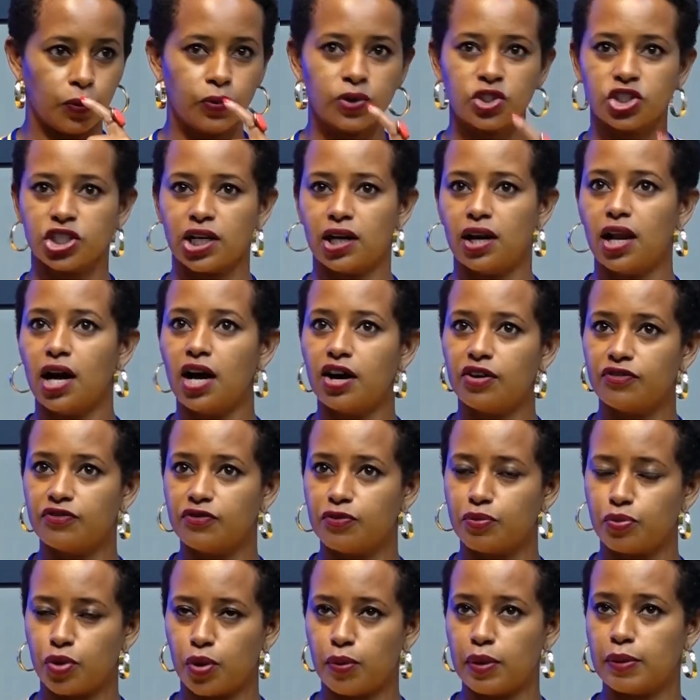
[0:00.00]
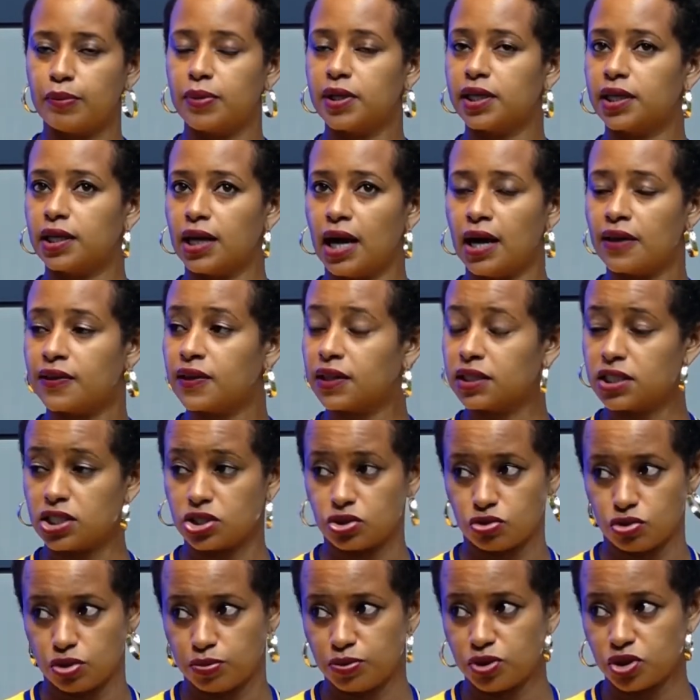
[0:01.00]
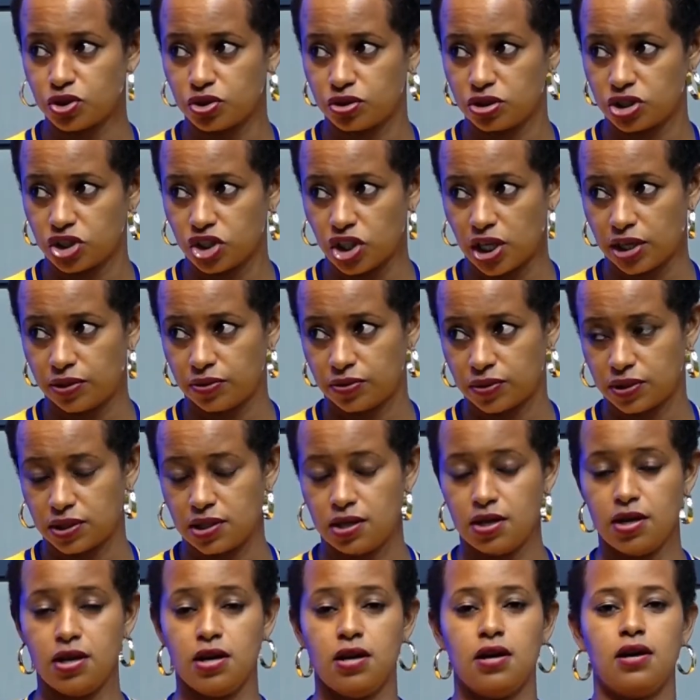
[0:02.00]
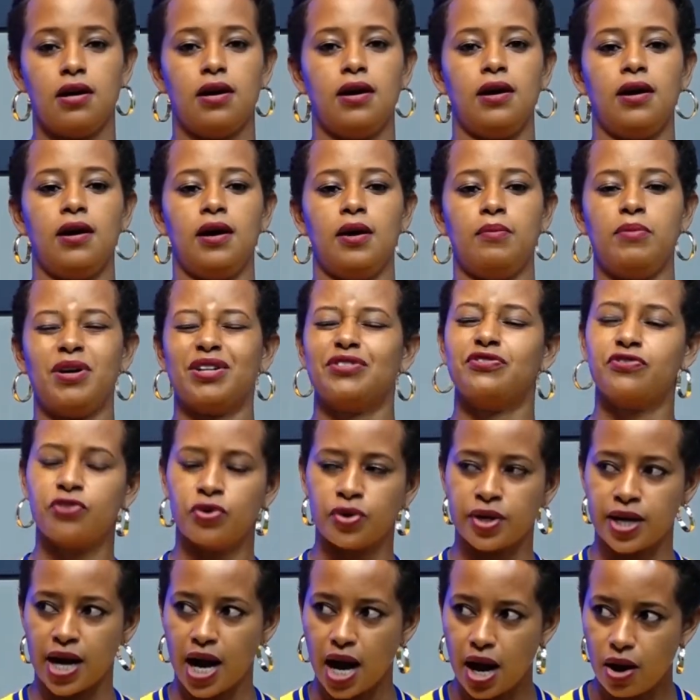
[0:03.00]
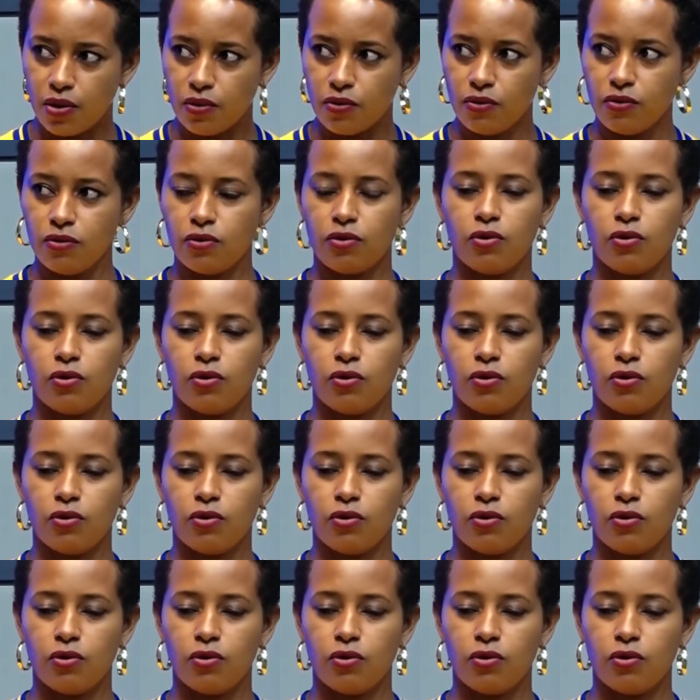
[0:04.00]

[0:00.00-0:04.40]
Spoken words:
shall have probably other distribution channels. But for now,